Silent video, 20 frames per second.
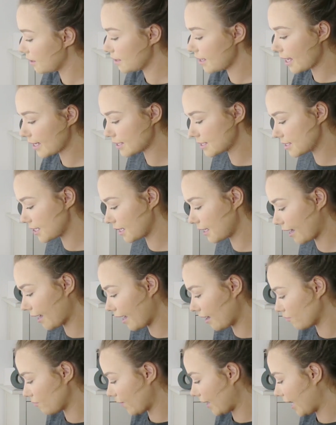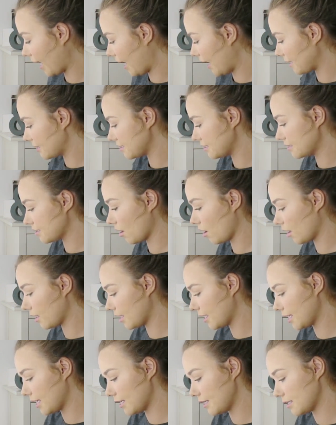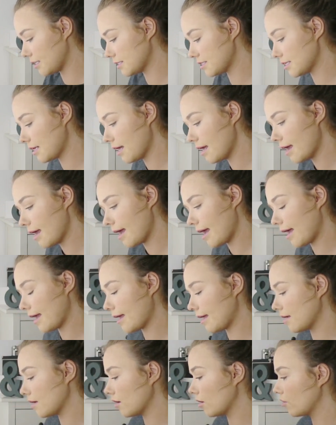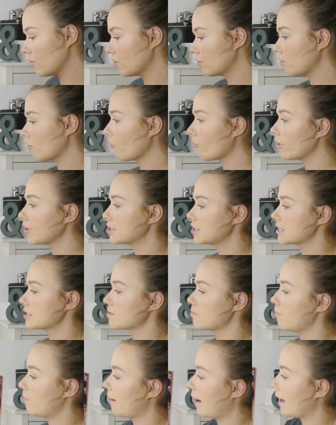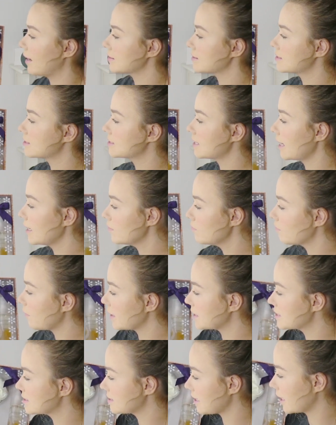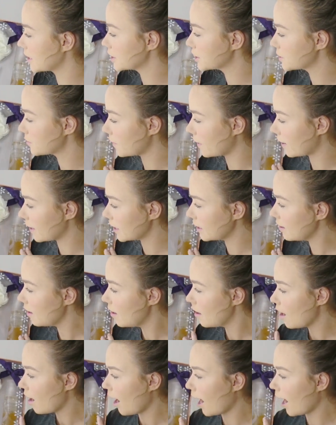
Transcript: Next thing I have my hands on is a gorgeous bath set by Sanctuary.